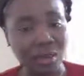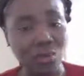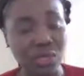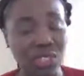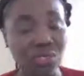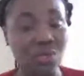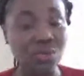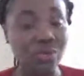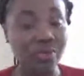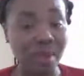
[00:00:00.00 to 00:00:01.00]
which is
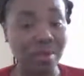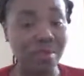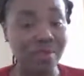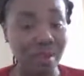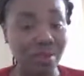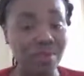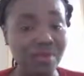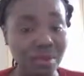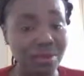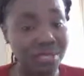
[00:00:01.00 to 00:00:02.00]
also very, very,
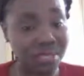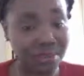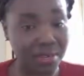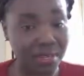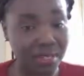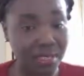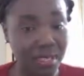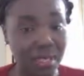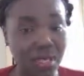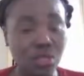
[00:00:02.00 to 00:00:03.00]
very serious.
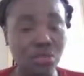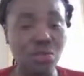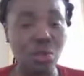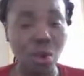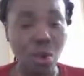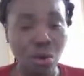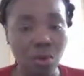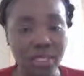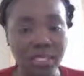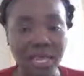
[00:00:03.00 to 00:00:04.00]
So
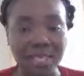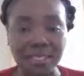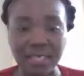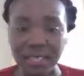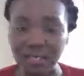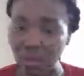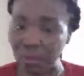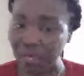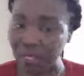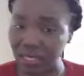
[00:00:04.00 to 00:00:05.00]
always assess your
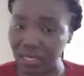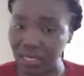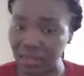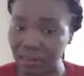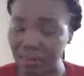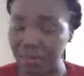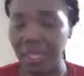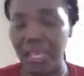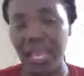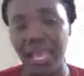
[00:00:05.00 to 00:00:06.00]
patient
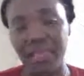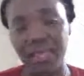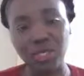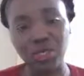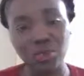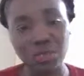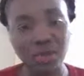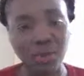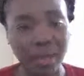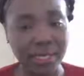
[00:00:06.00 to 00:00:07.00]
and then choose the
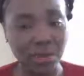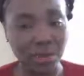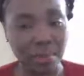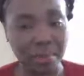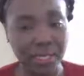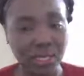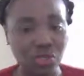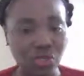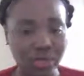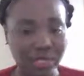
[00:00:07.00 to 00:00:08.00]
right equipment to
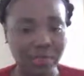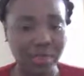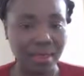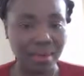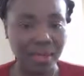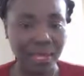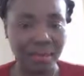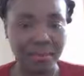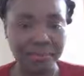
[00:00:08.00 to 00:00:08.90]
transfer them in.